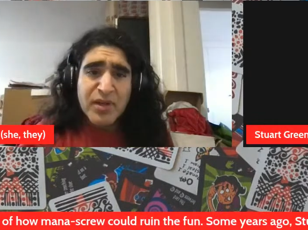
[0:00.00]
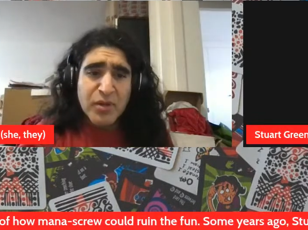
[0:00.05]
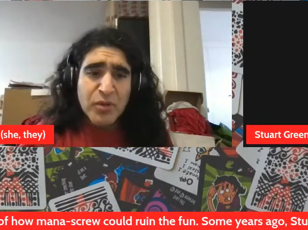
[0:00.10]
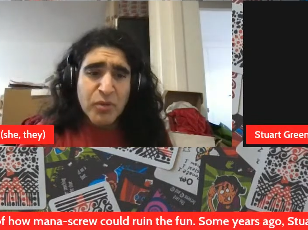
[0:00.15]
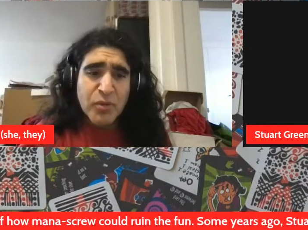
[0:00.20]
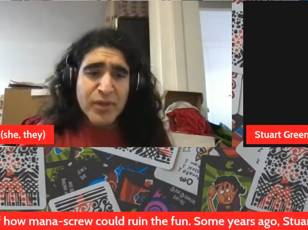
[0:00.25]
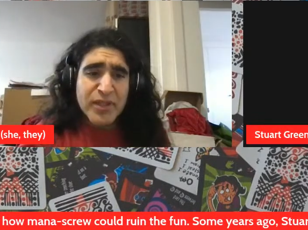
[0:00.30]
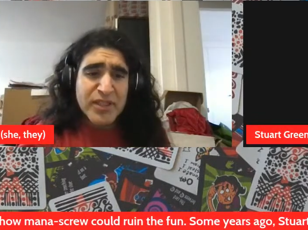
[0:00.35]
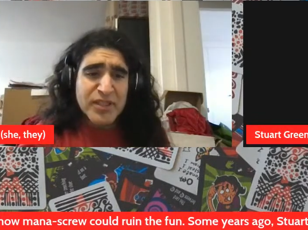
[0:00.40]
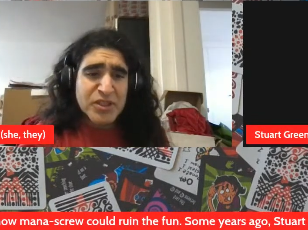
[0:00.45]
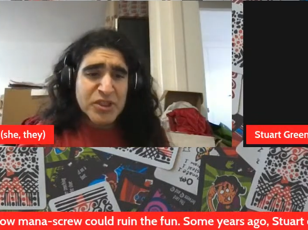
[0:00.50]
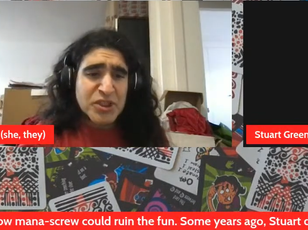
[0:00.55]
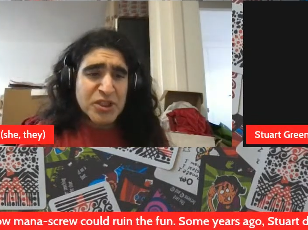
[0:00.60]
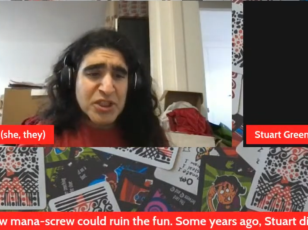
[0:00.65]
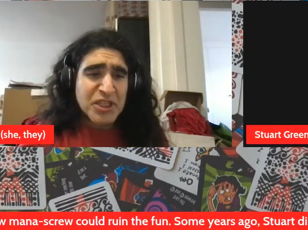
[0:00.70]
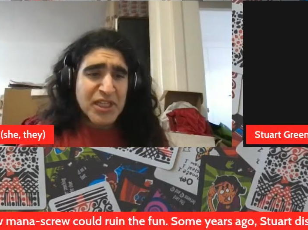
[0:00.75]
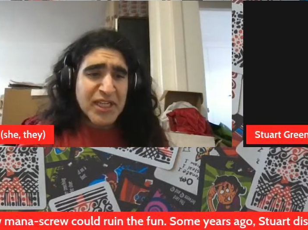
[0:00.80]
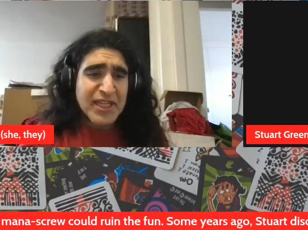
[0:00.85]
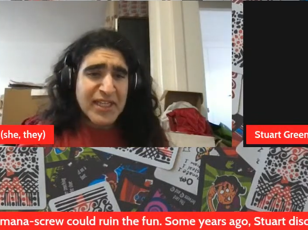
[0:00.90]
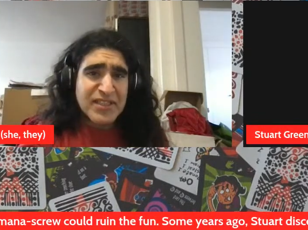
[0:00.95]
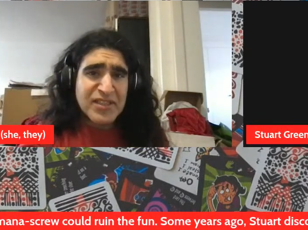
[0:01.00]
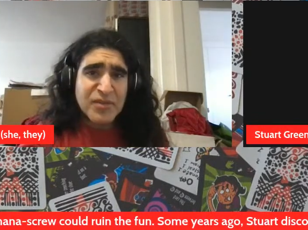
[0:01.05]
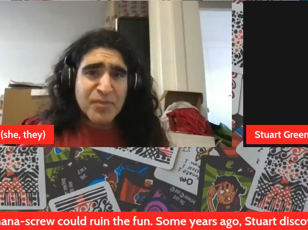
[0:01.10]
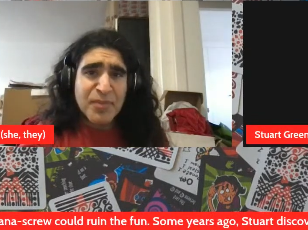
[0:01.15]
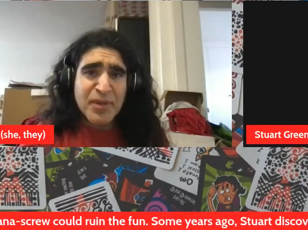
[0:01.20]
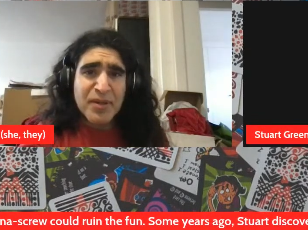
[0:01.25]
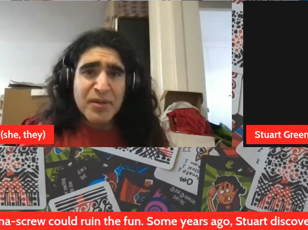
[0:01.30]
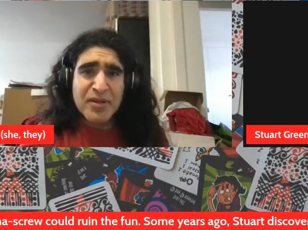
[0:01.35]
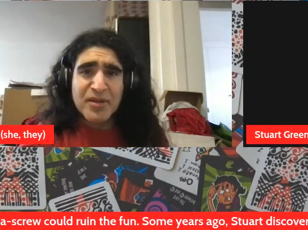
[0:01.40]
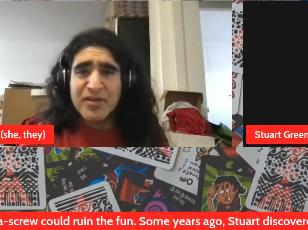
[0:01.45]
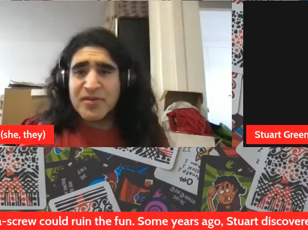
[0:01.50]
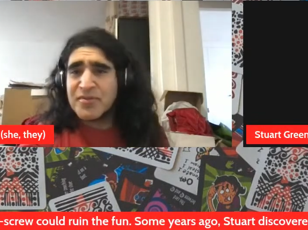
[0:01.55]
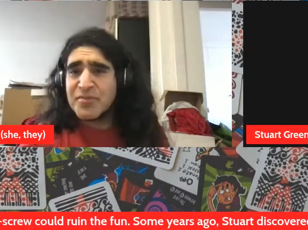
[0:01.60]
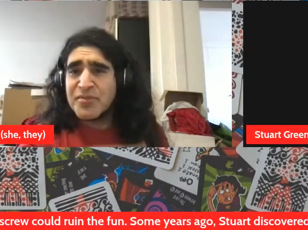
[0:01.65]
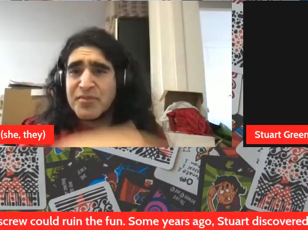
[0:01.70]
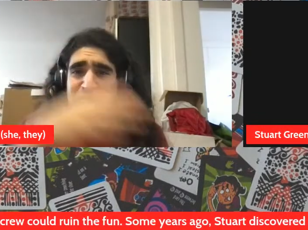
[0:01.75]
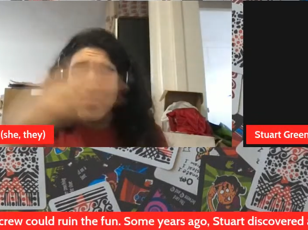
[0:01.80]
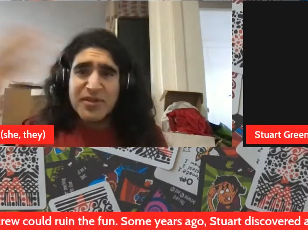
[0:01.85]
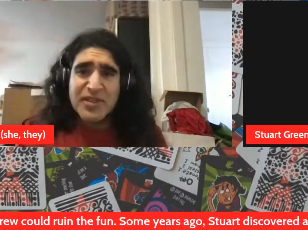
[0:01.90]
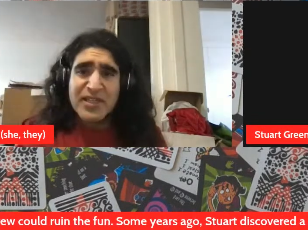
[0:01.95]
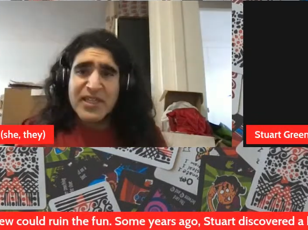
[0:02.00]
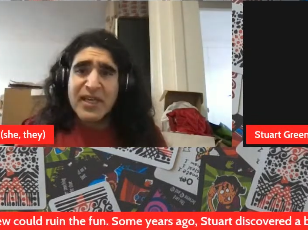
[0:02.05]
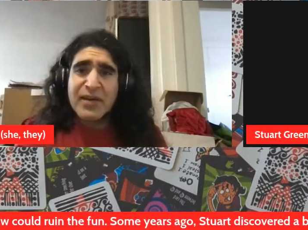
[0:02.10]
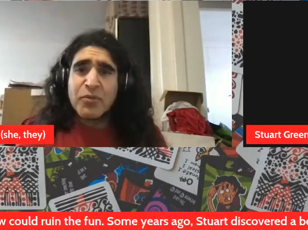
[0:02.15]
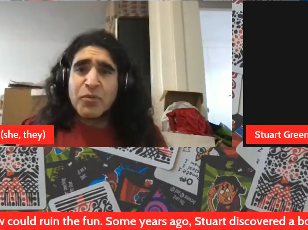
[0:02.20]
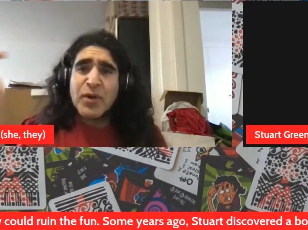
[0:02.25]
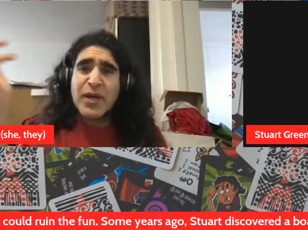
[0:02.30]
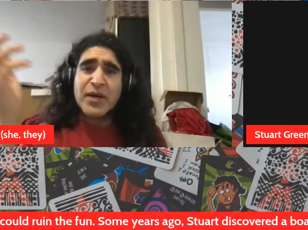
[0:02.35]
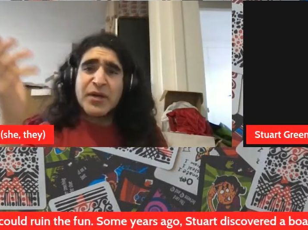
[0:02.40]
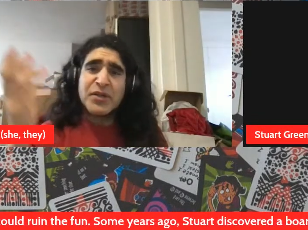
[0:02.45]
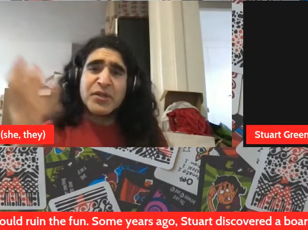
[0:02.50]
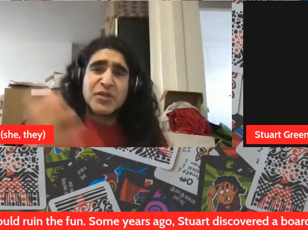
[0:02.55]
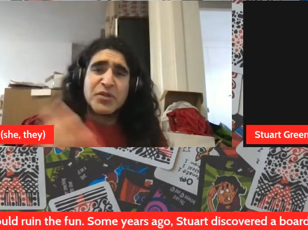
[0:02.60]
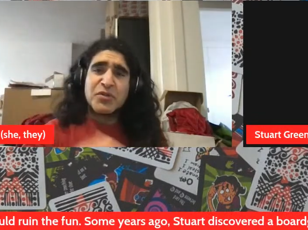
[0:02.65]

which is a bit, yeah, where